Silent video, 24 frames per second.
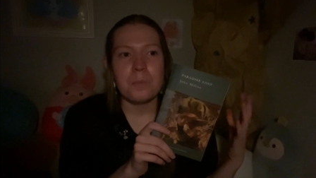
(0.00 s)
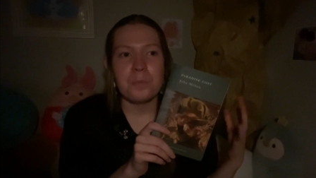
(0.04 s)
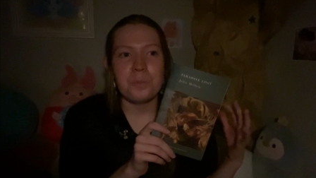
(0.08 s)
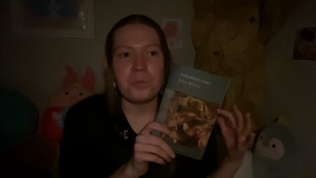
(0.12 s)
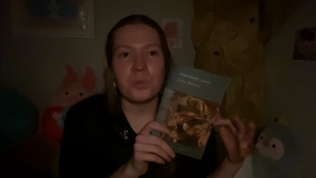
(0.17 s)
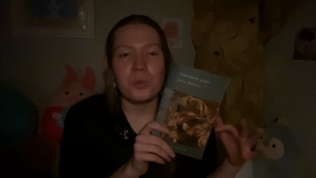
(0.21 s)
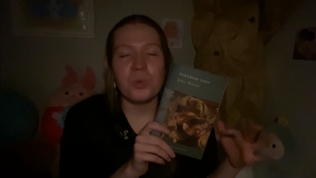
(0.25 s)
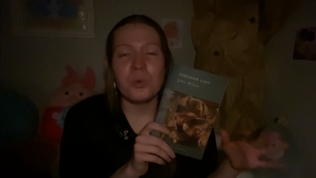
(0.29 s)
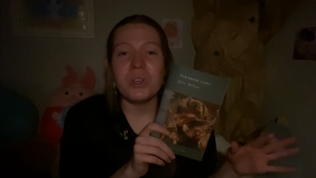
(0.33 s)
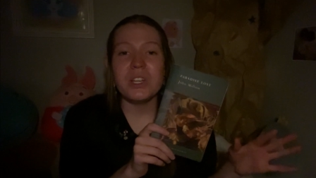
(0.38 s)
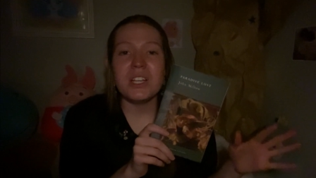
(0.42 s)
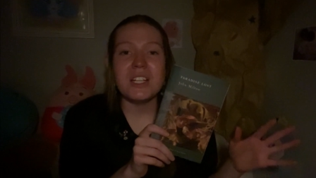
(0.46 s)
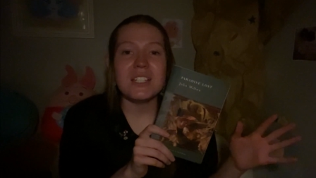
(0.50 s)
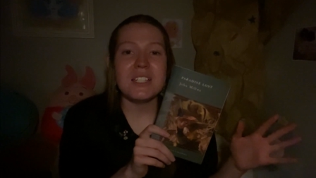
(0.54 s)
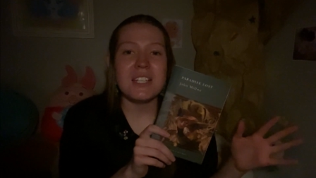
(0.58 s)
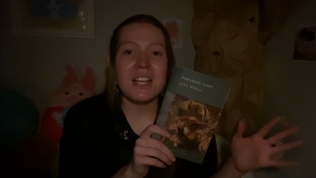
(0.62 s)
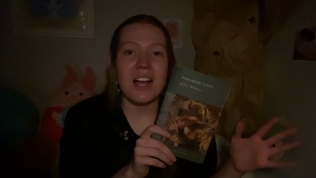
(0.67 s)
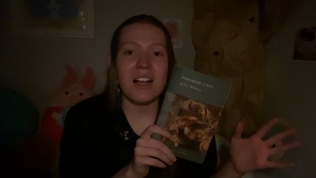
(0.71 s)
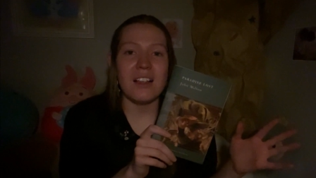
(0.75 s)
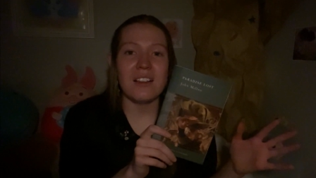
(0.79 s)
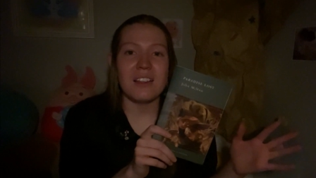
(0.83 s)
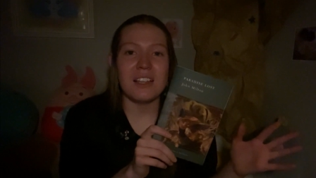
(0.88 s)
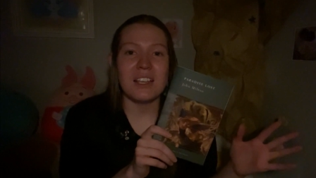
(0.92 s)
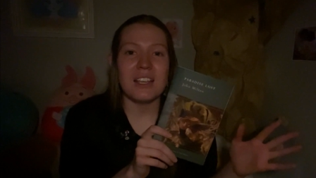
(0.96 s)

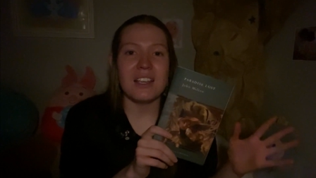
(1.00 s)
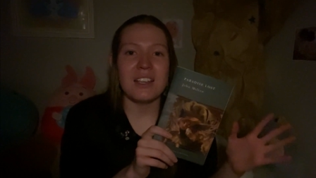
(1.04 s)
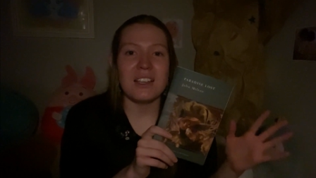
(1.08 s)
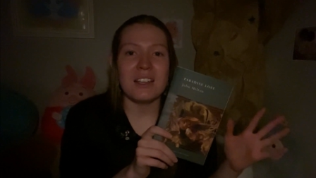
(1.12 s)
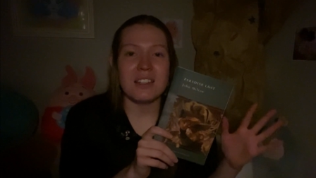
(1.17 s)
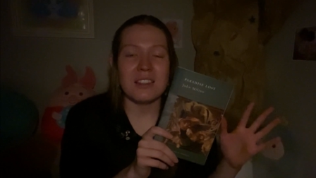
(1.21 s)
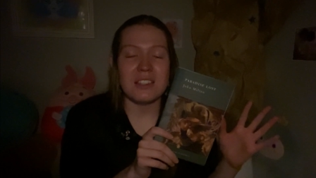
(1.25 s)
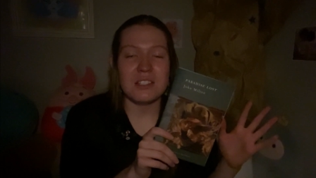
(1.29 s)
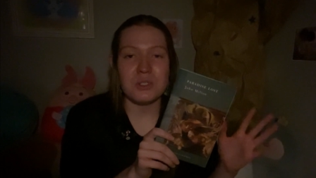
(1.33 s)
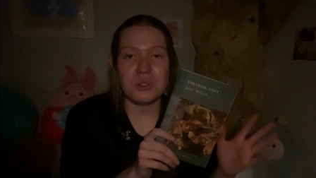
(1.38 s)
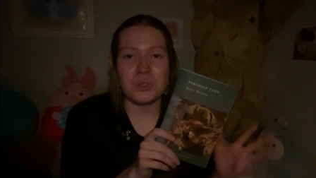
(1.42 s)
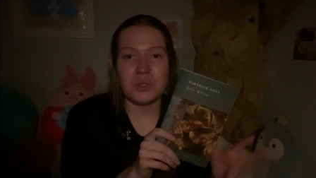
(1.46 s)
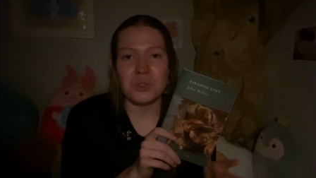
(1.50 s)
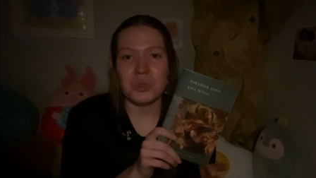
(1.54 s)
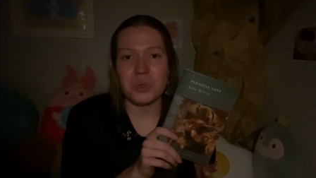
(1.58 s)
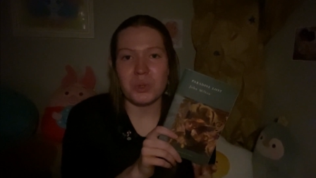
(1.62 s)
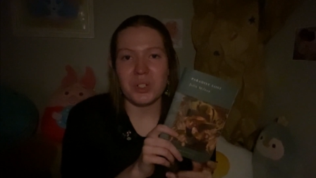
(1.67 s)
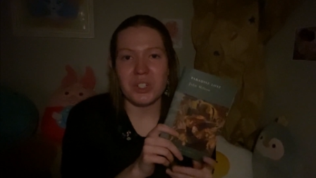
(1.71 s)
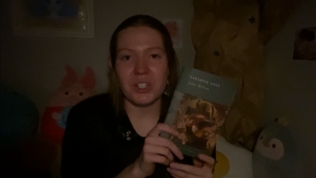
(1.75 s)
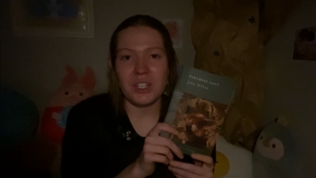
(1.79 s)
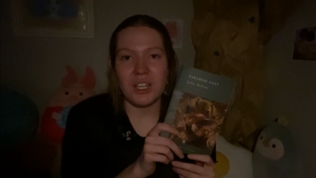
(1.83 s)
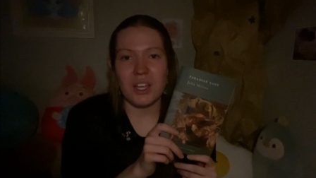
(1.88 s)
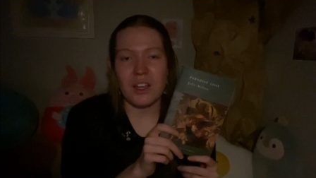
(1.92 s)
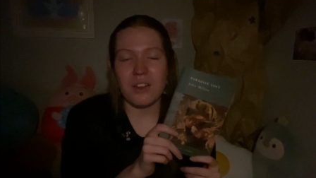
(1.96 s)
retelling the
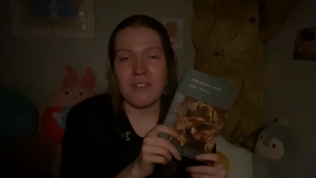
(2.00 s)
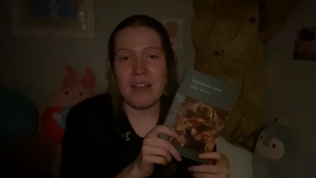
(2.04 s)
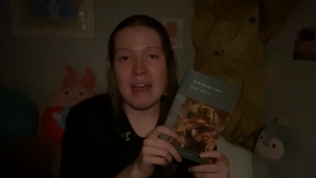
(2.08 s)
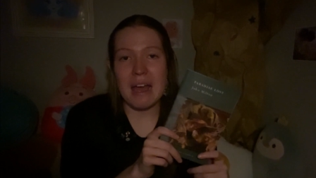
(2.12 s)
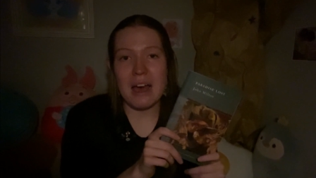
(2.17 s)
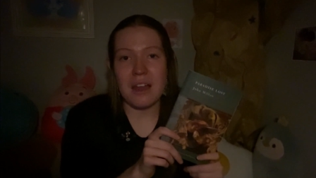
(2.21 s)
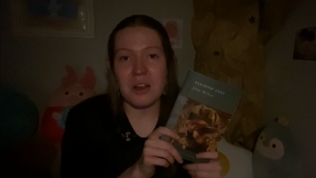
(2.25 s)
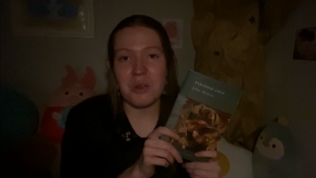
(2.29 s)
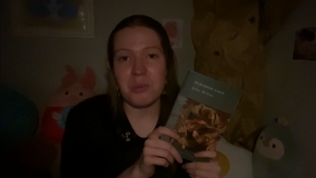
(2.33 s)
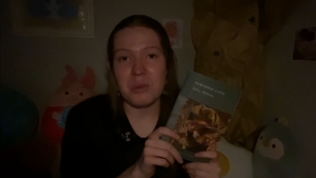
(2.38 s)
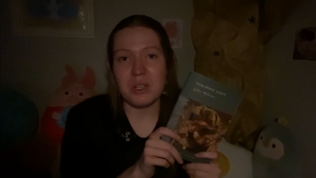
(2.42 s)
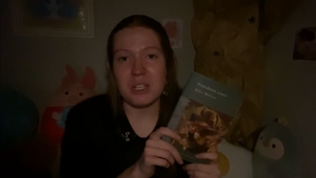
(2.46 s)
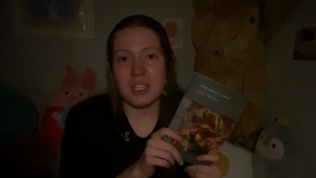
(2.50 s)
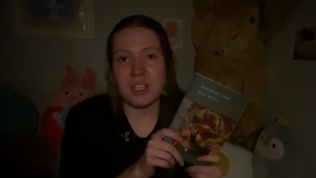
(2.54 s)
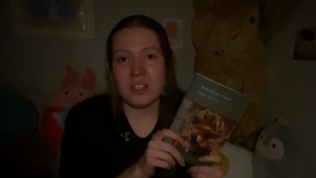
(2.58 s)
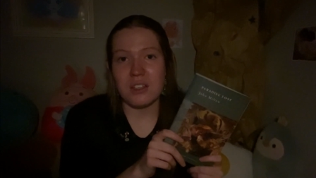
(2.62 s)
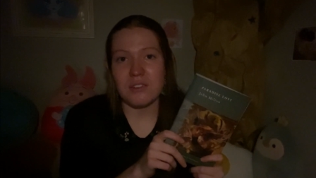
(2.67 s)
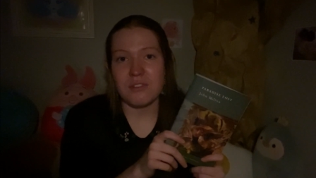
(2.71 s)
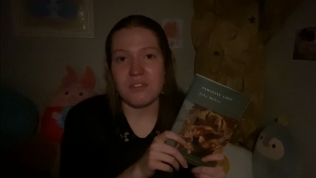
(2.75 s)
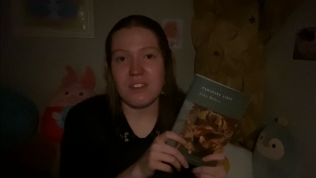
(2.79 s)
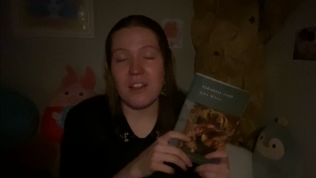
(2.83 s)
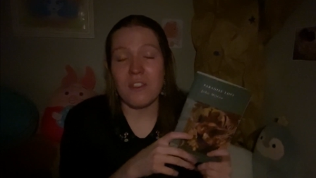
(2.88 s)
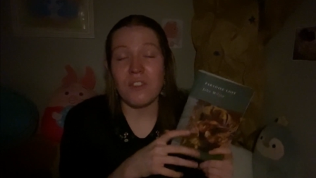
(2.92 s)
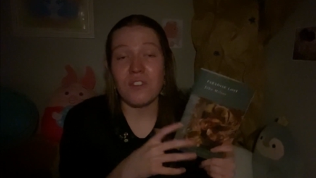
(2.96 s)
story of Adam and
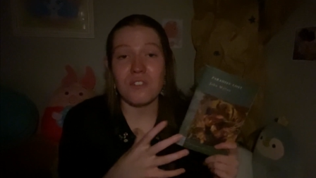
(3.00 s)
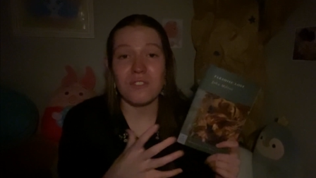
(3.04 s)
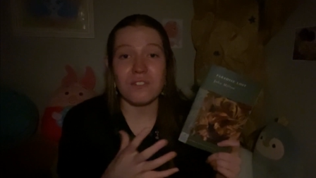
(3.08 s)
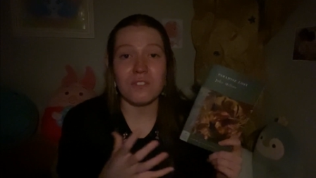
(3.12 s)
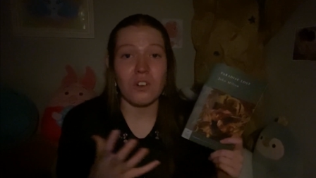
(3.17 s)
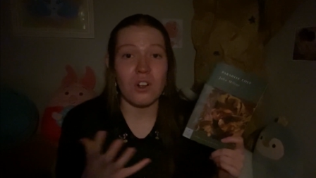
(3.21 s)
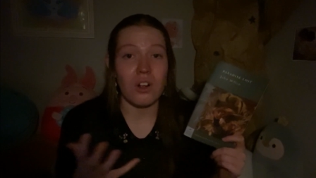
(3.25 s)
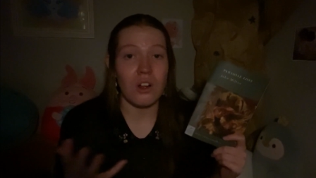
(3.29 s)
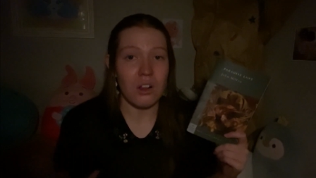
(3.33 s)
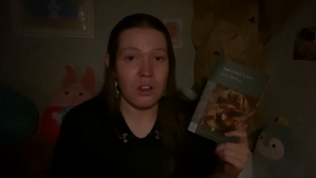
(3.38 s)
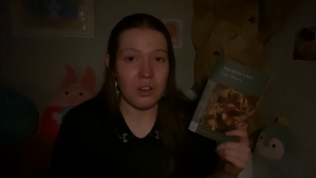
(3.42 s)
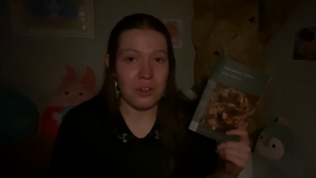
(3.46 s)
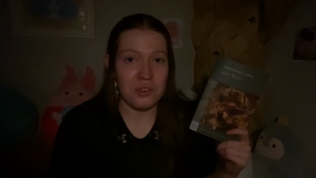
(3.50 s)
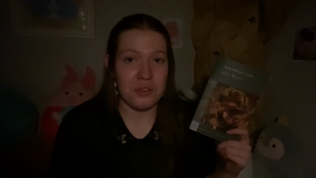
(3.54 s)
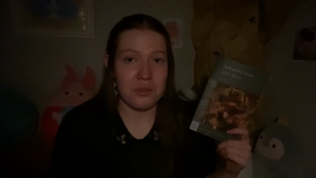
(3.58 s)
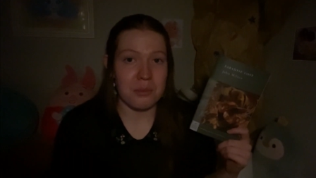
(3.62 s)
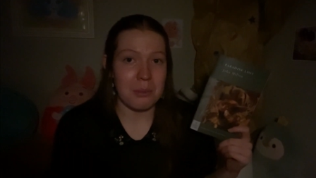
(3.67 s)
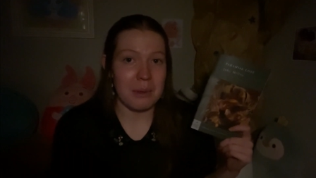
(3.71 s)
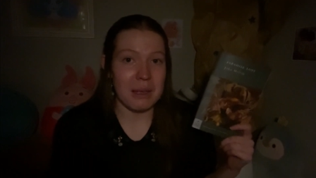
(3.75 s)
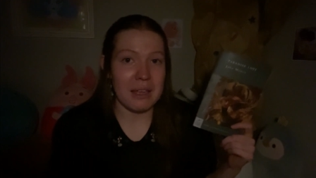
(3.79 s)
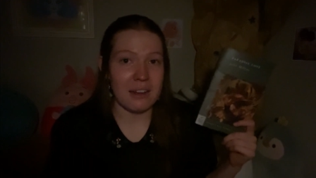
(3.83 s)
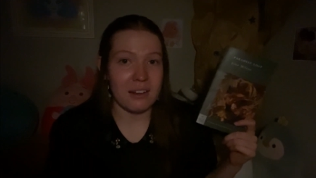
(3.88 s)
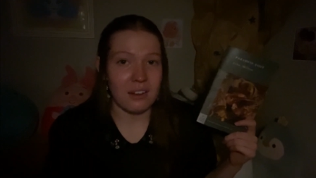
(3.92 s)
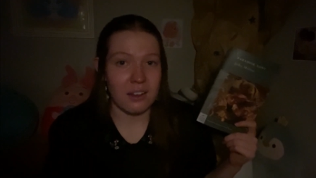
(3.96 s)
Eve and the fall of
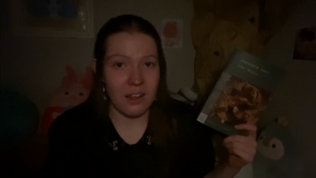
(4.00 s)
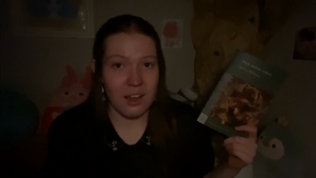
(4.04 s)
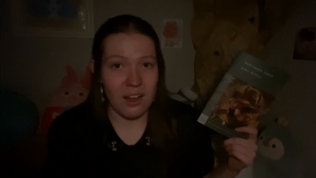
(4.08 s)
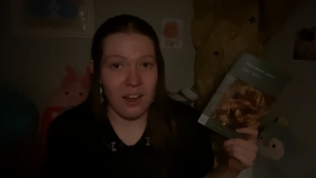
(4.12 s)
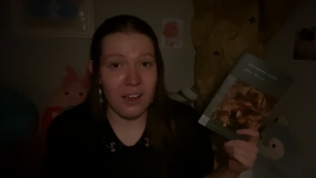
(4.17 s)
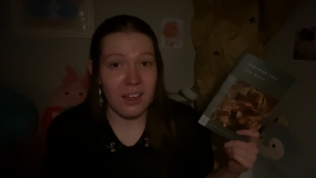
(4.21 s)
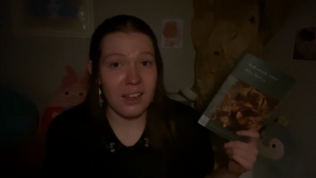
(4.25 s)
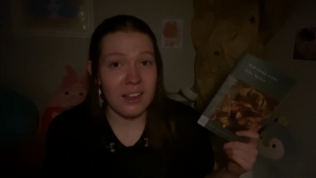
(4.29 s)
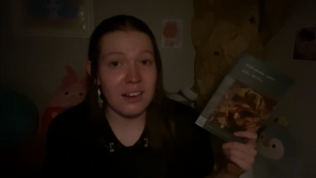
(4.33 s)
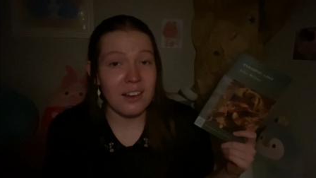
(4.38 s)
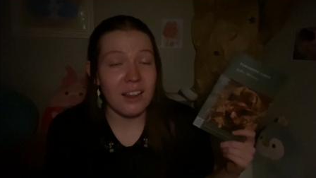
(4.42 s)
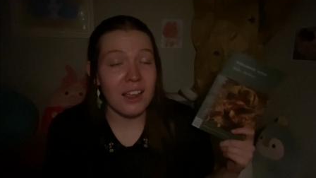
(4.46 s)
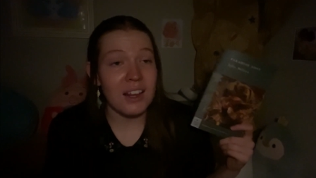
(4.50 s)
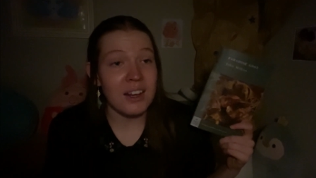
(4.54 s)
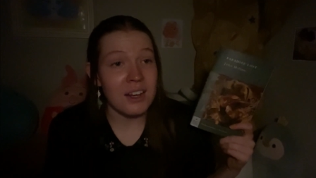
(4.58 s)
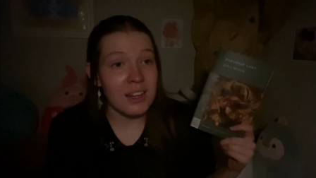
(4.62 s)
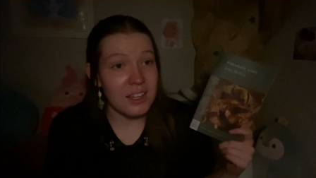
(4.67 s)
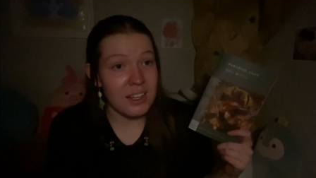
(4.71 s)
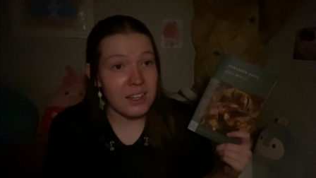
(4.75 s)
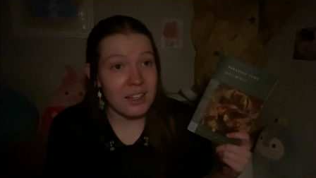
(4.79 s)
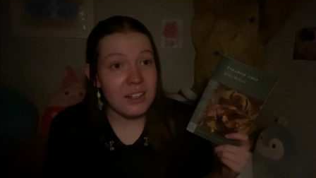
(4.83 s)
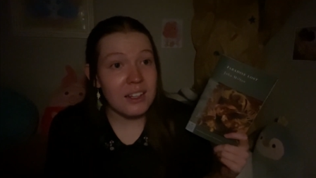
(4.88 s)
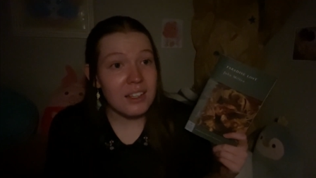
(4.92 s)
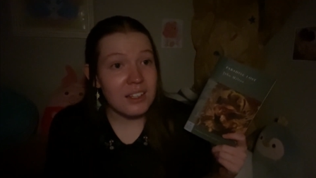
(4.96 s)
mankind, and
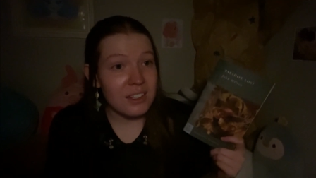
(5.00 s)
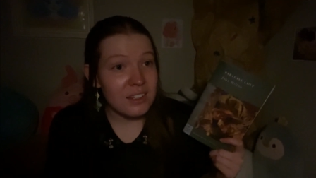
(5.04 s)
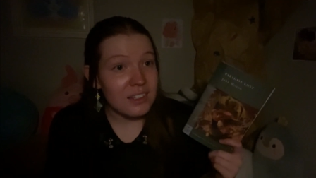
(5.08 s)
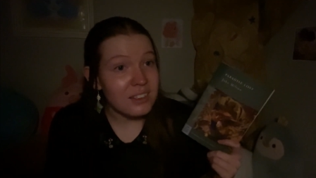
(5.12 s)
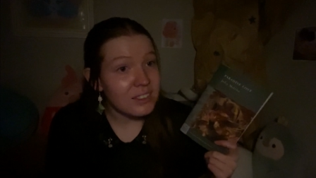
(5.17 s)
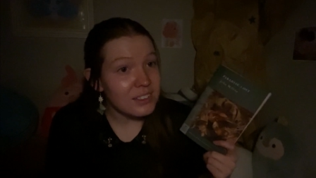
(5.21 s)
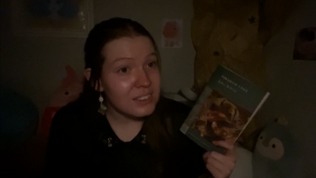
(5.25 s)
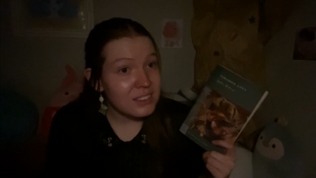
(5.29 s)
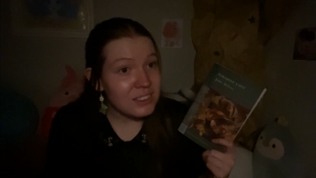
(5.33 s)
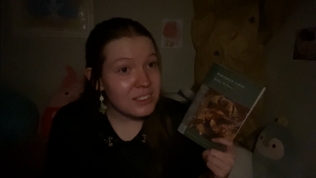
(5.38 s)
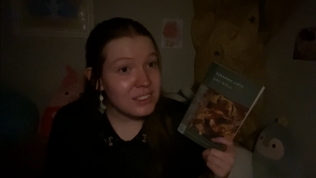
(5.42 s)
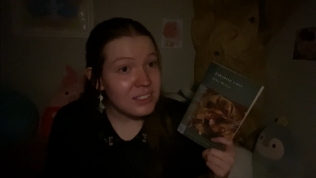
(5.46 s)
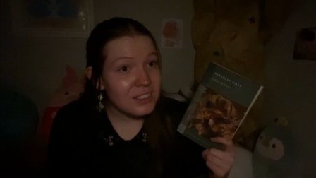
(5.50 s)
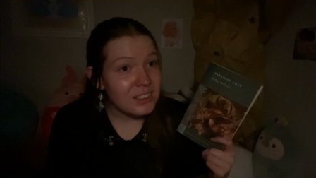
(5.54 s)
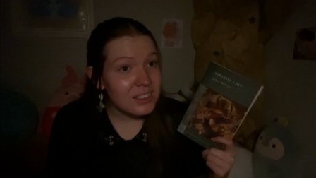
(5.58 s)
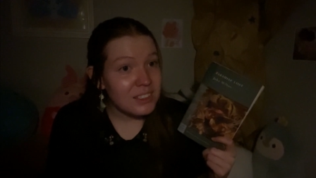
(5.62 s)
it is